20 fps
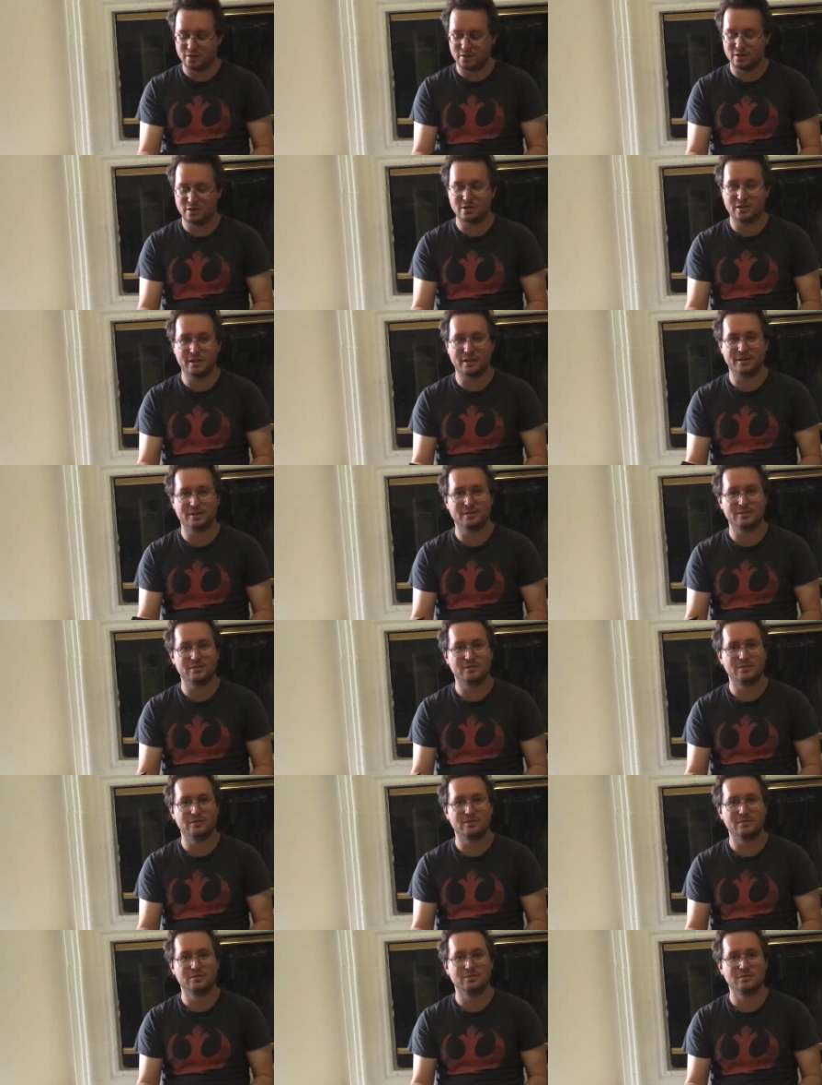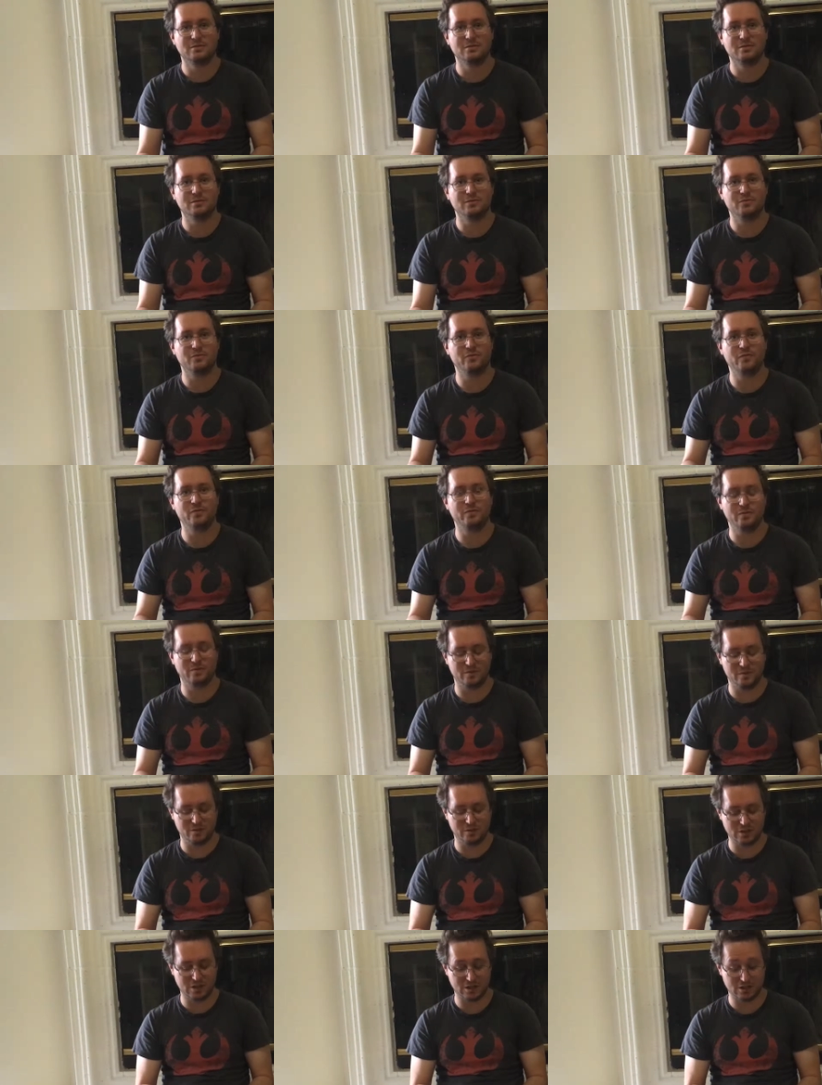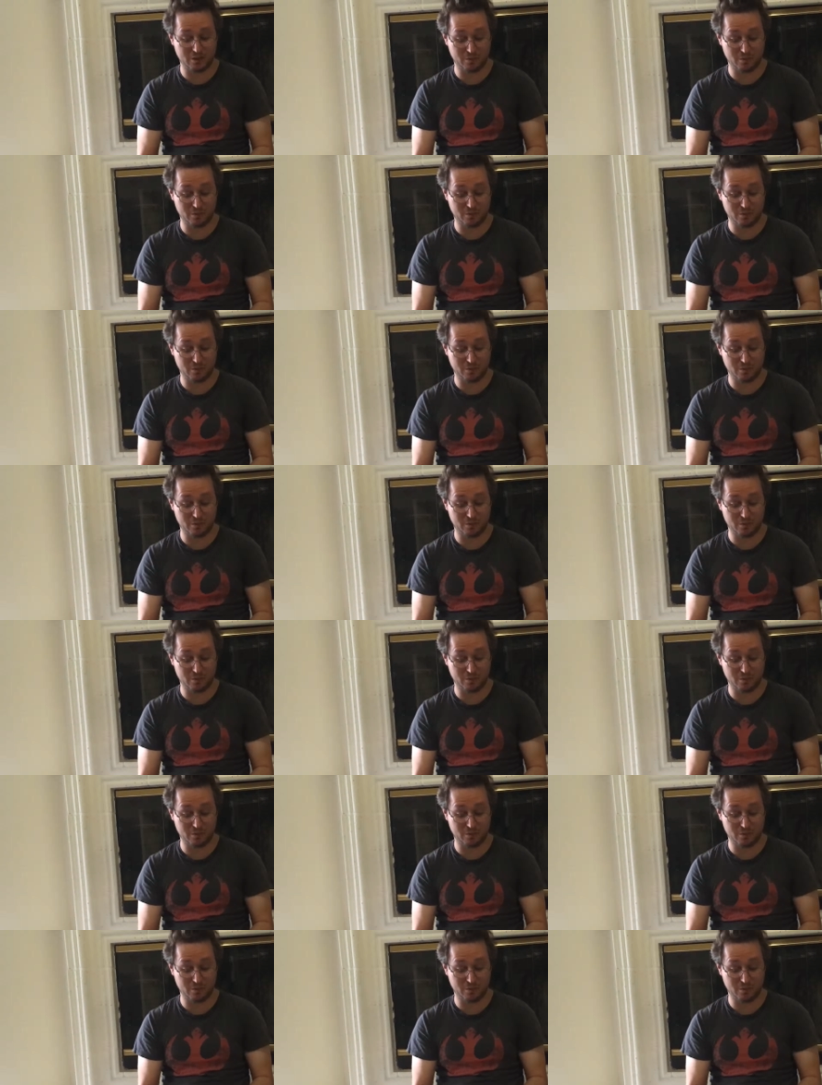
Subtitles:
This like, since